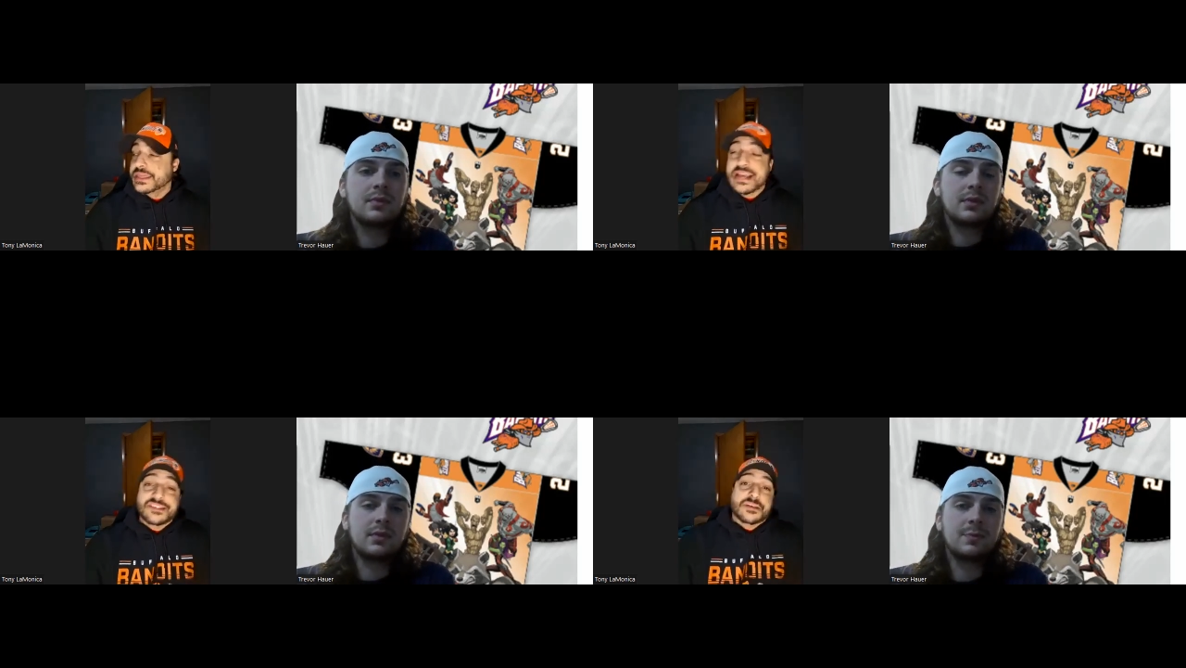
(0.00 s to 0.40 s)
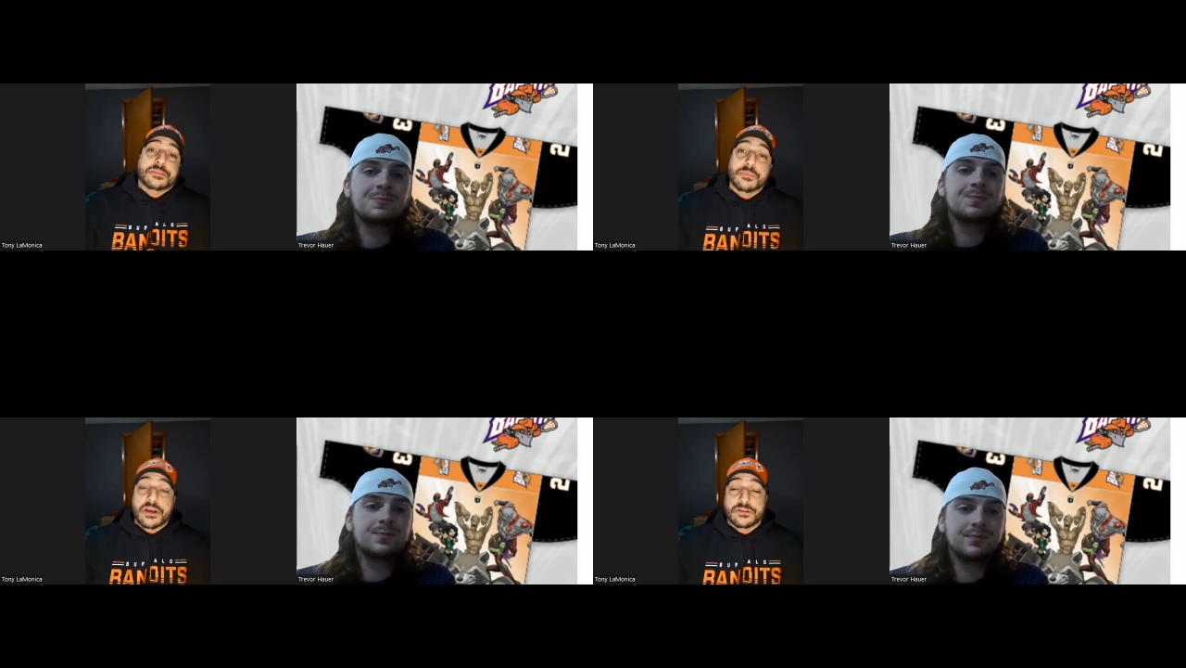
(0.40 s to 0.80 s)
Speaker 1: that's
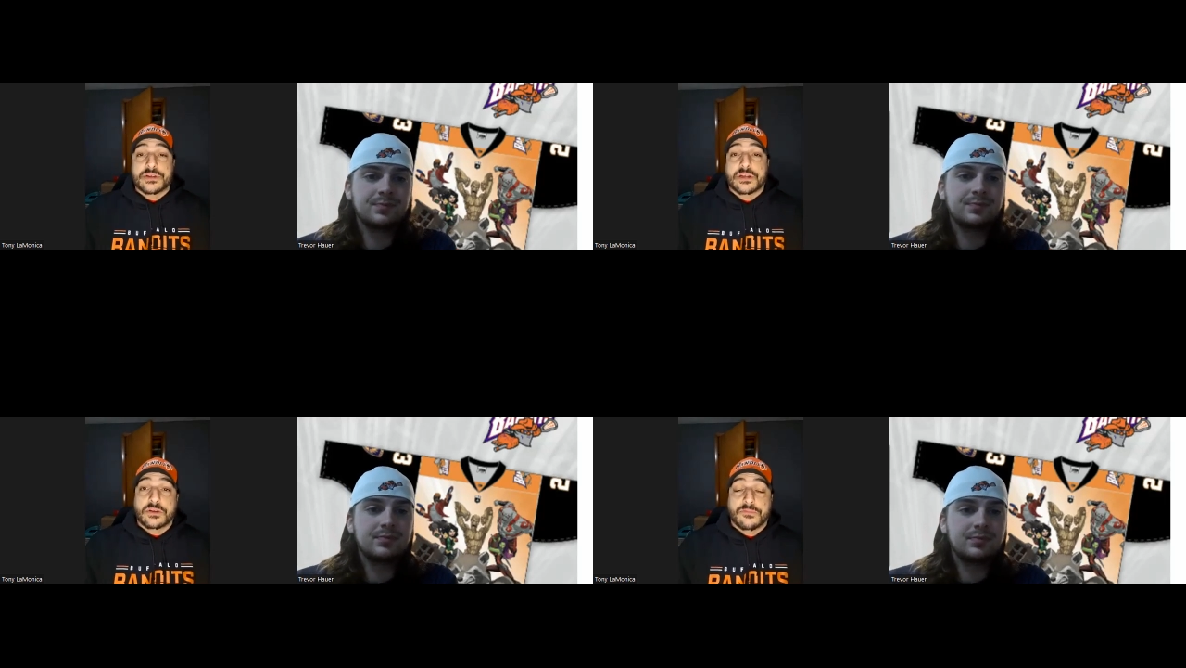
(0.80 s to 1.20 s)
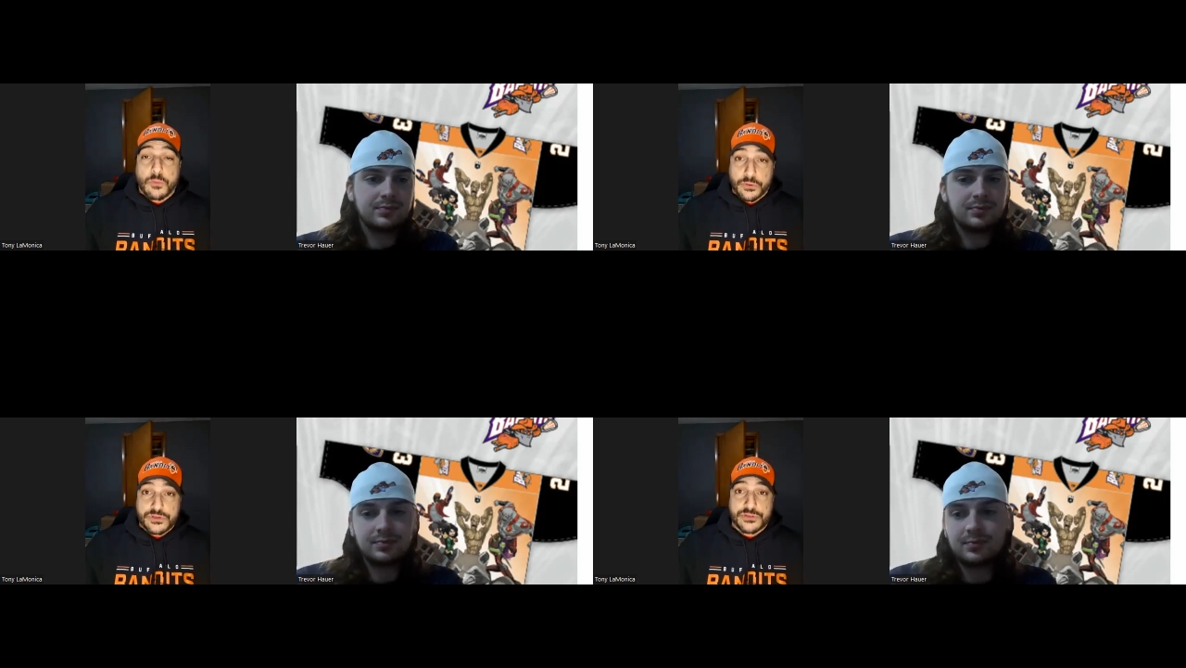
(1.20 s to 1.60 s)
something we also got to look
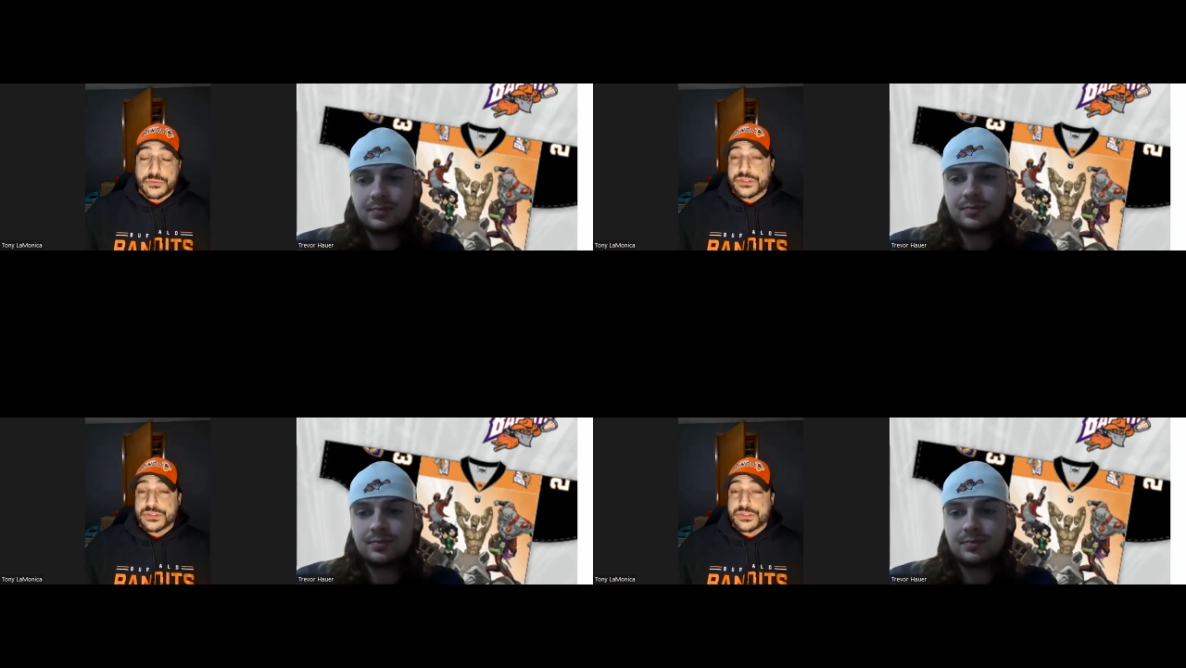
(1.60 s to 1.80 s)
forward to.